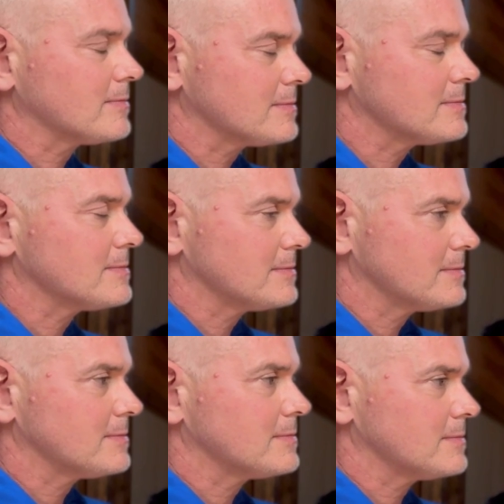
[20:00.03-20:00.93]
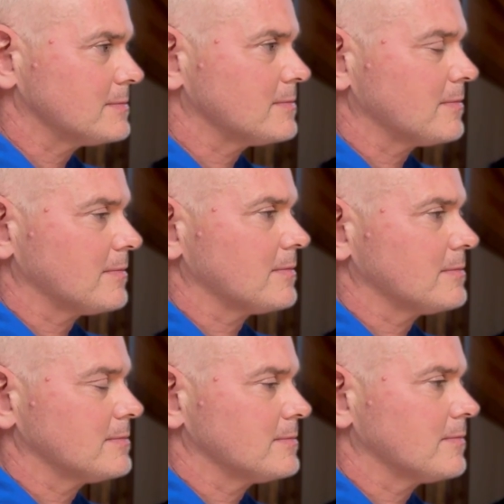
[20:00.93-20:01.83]

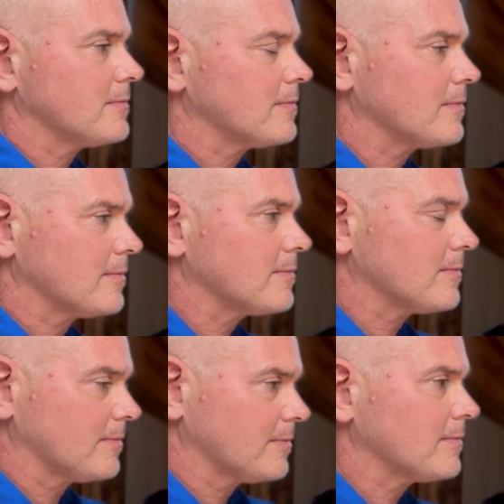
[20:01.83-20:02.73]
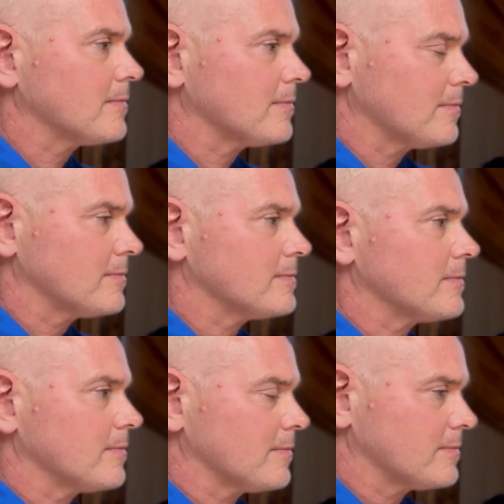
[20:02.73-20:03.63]

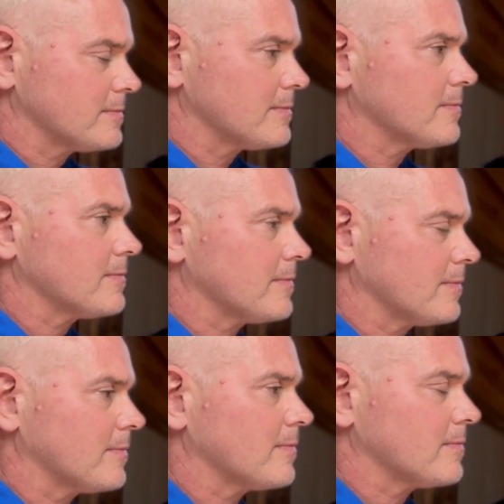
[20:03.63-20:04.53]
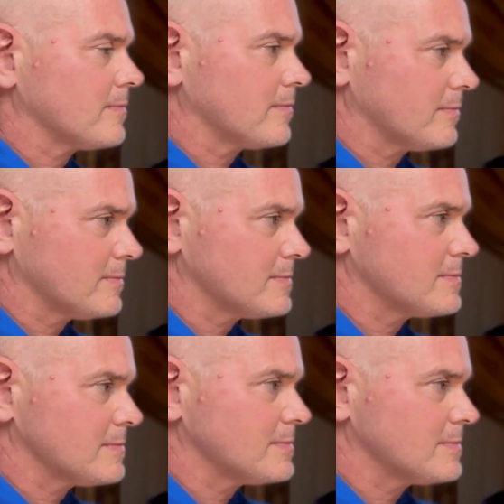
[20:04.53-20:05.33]
No words are spoken by the person on screen.